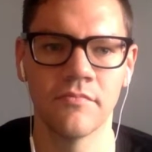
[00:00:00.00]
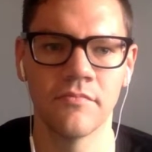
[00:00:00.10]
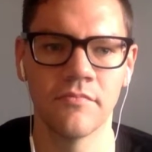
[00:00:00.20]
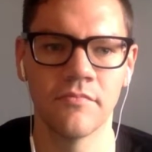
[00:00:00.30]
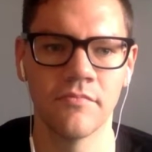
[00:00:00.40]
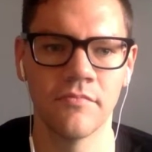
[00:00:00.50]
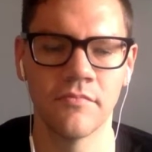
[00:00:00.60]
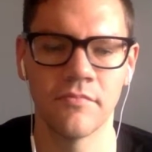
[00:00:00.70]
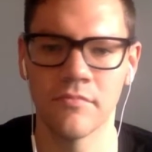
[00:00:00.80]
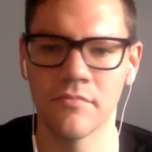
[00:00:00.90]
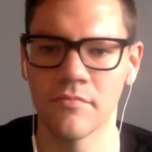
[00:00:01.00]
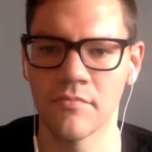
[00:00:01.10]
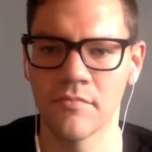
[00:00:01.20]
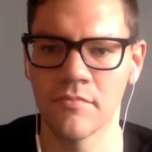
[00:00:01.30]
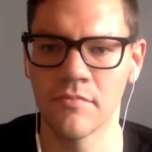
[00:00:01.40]

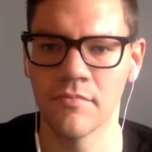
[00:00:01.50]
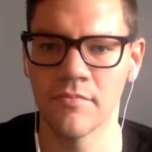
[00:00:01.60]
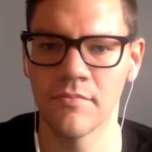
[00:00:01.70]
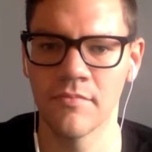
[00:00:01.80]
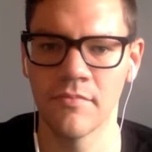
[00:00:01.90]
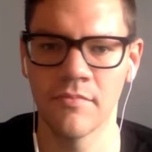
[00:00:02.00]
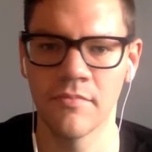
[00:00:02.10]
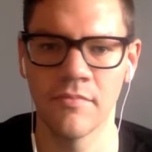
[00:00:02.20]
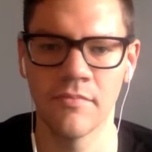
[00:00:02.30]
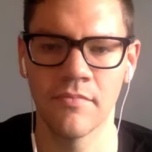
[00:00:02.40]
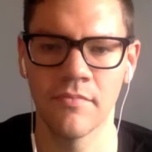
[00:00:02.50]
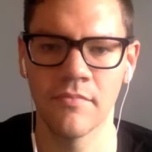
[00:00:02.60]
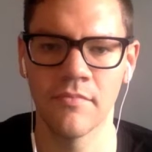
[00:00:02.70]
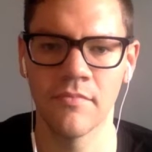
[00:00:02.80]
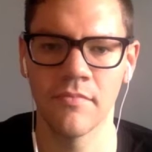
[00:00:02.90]

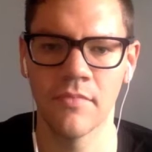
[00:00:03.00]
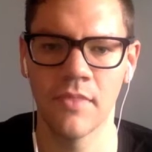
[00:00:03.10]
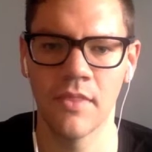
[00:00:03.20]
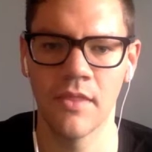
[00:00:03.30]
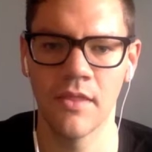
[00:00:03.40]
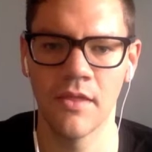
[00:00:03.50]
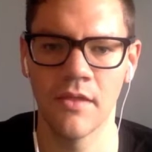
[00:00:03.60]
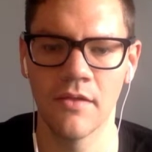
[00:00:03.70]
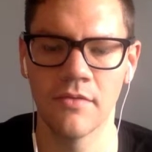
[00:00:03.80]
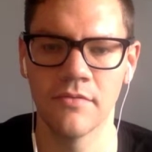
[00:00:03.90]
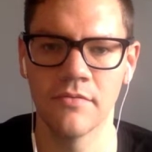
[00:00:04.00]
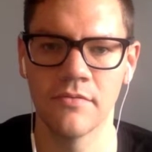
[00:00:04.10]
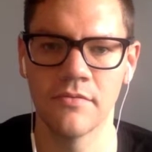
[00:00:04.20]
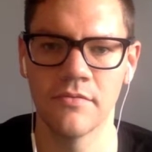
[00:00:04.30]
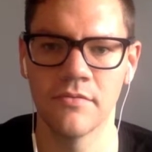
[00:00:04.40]
(not speaking)